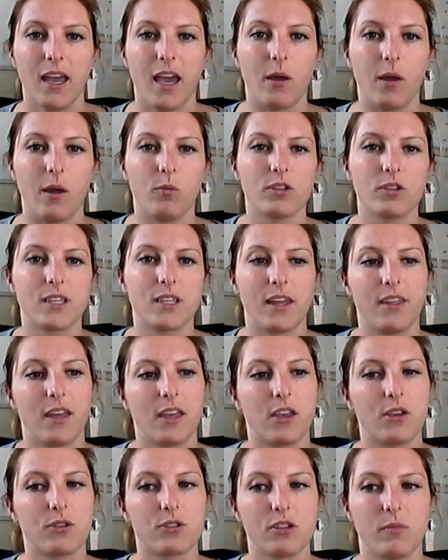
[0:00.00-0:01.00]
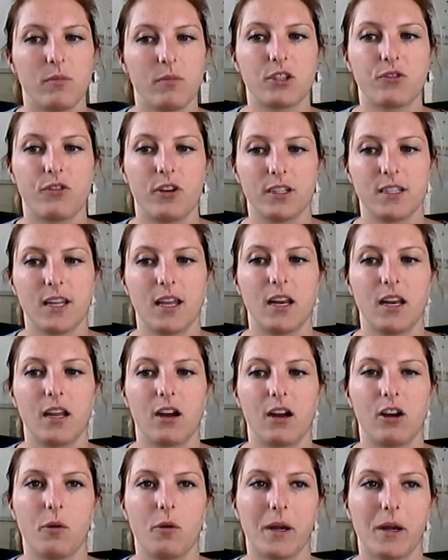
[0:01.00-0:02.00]
And we'll say, thank you so much for attending
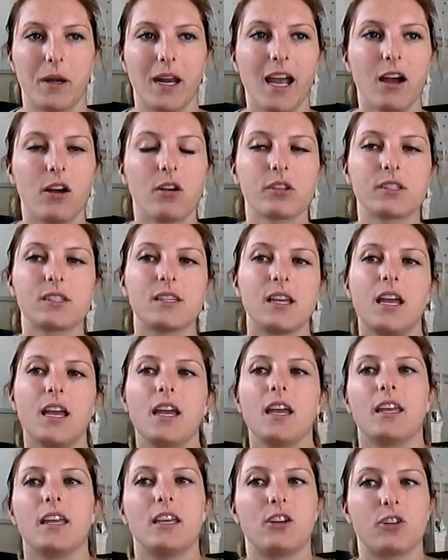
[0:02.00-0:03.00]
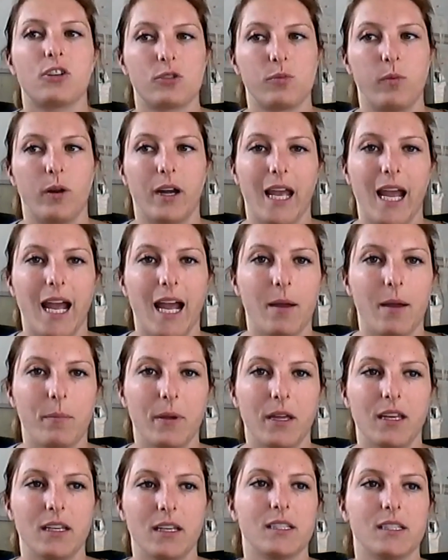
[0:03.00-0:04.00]
our open house. Here's what
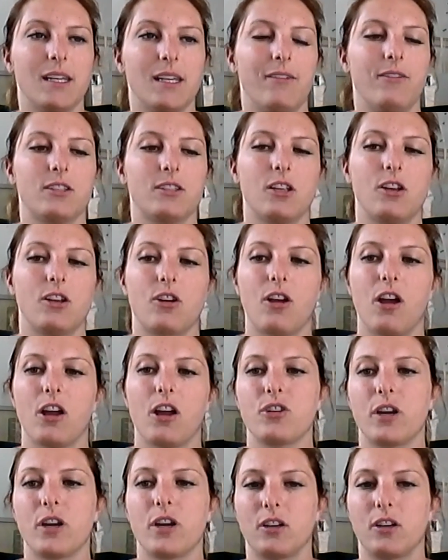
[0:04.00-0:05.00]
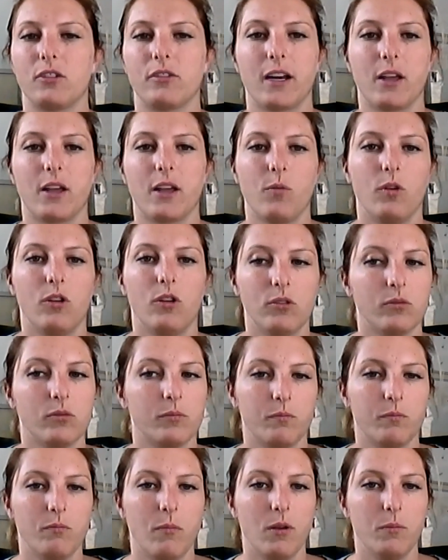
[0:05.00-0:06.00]
happened. If it's under contract already,
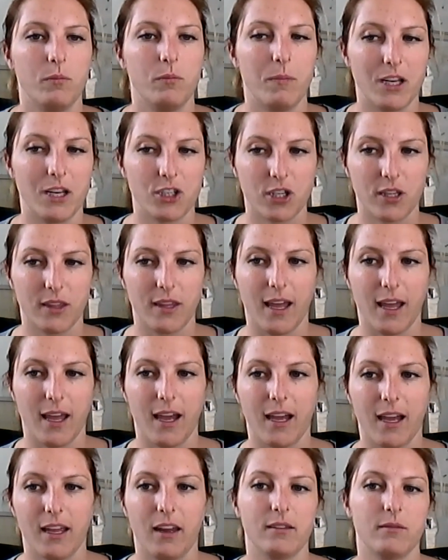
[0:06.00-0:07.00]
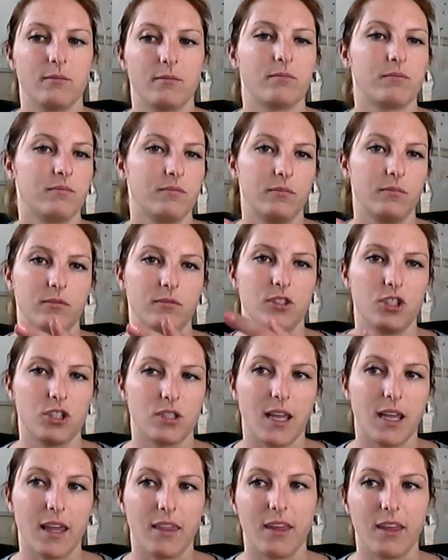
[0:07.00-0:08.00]
we'll mention that and
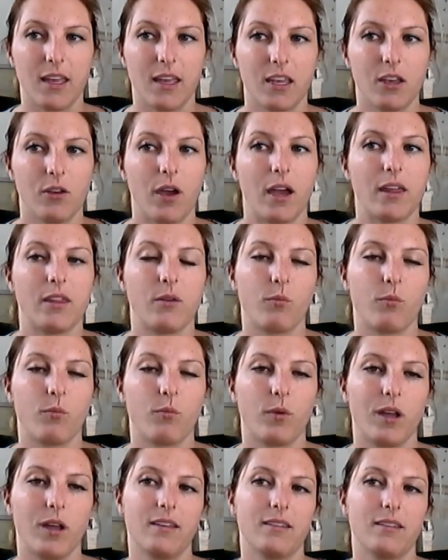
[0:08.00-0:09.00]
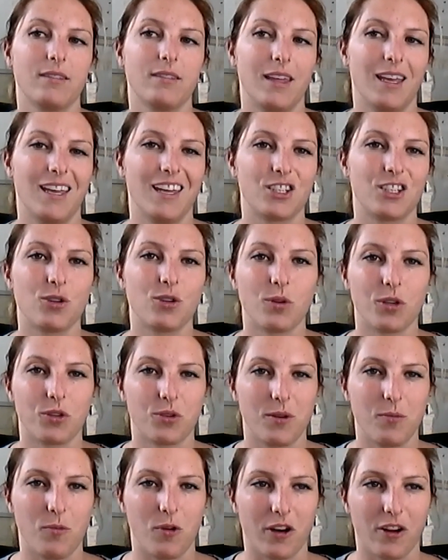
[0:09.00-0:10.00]
just say thank you. And then they get 2 or
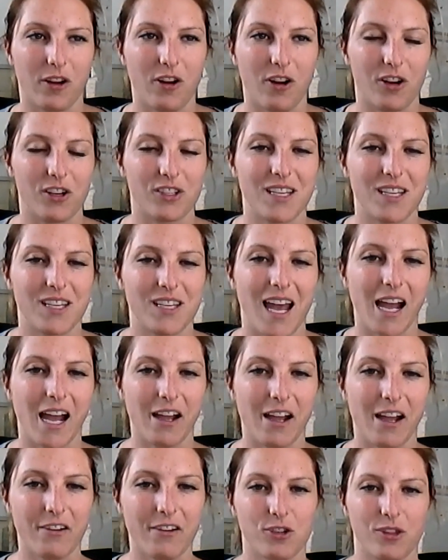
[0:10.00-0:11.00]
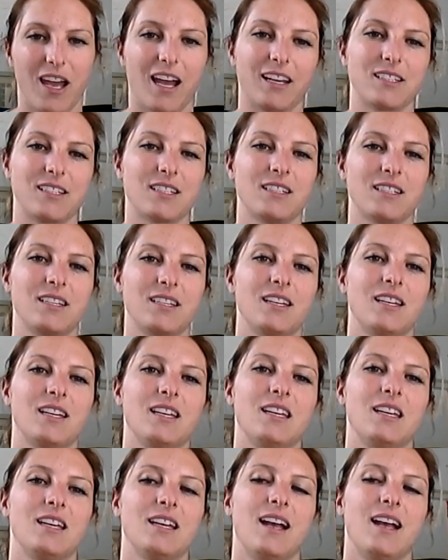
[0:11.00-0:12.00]
3 more cards after that,
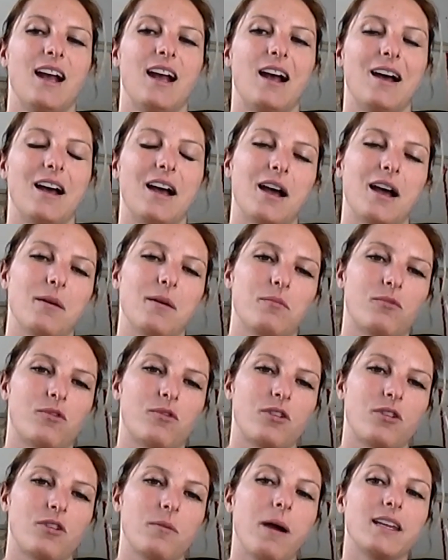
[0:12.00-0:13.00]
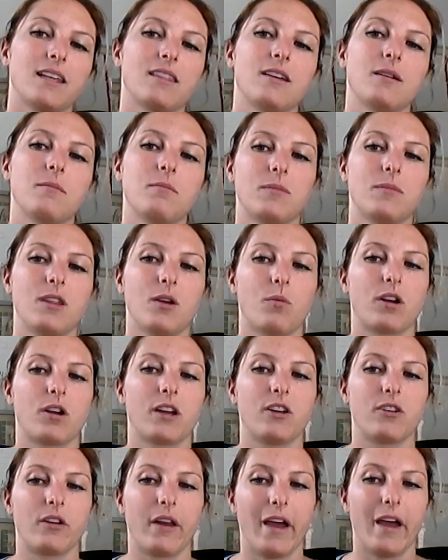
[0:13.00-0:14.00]
reminding them that we're
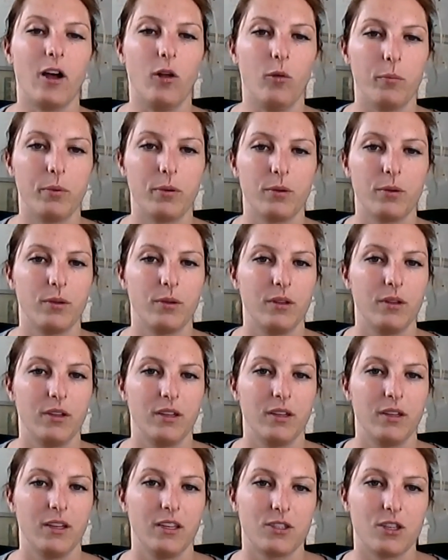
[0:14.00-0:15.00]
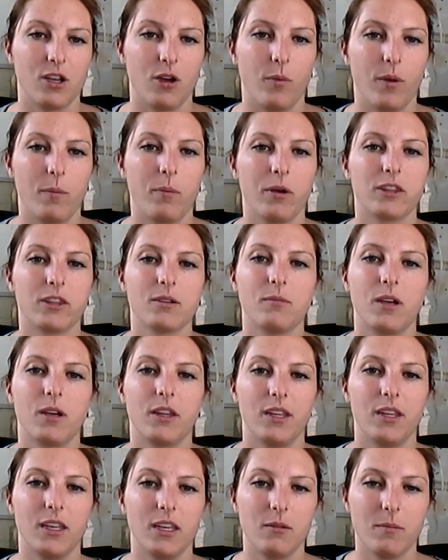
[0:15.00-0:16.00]
here to help. So we put them
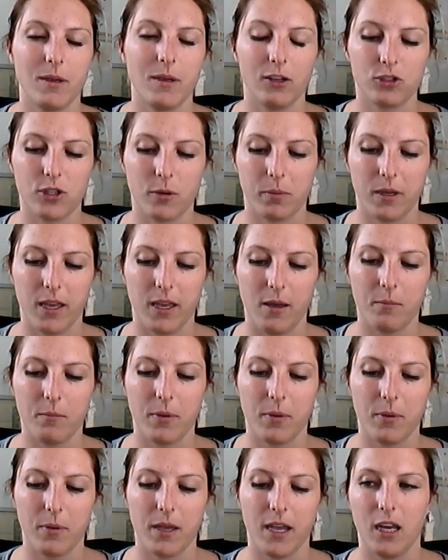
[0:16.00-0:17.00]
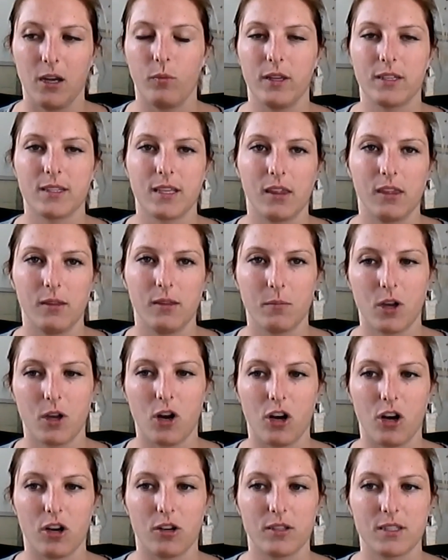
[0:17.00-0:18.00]
on the email drip campaign. We send them
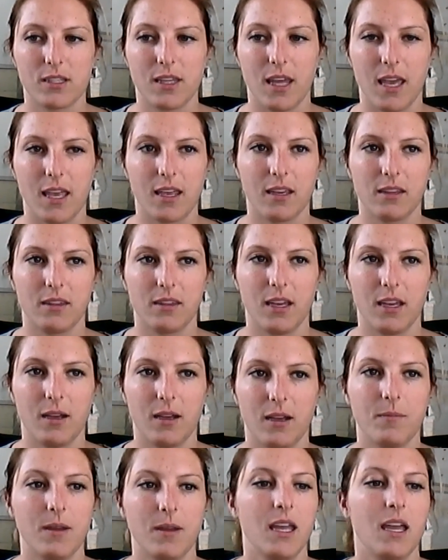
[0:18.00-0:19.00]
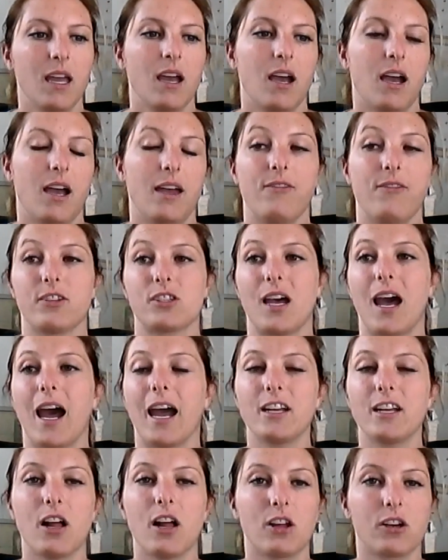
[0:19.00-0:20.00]
cards thanking them. If it's a
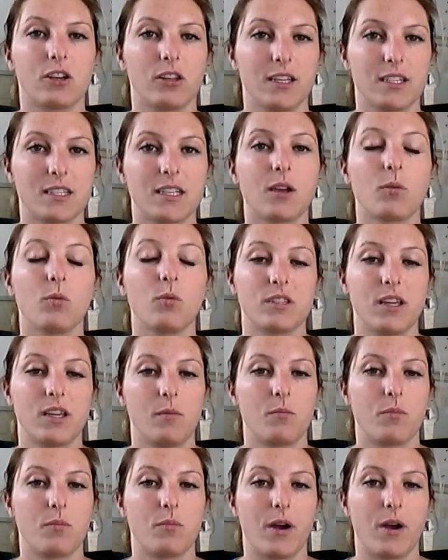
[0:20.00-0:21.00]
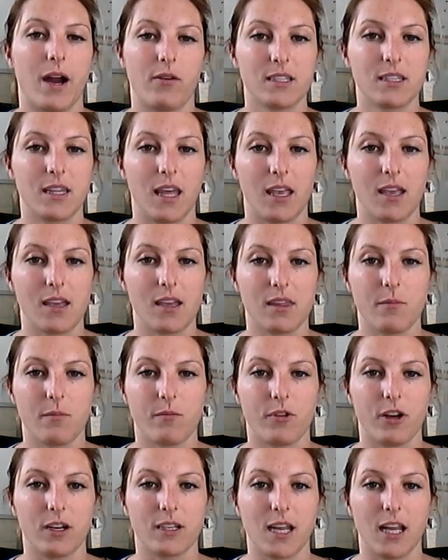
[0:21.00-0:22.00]
high dollar listing, we'll send brownies thanking
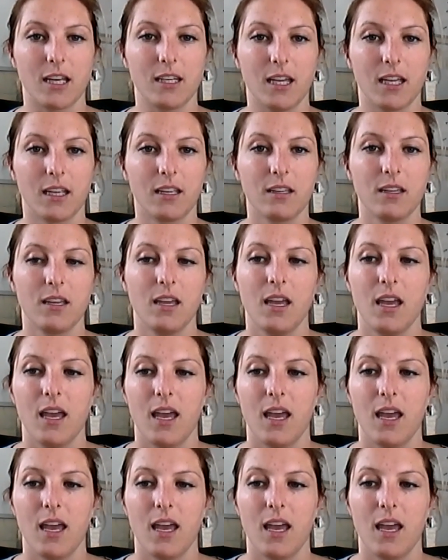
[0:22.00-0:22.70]
them for attending.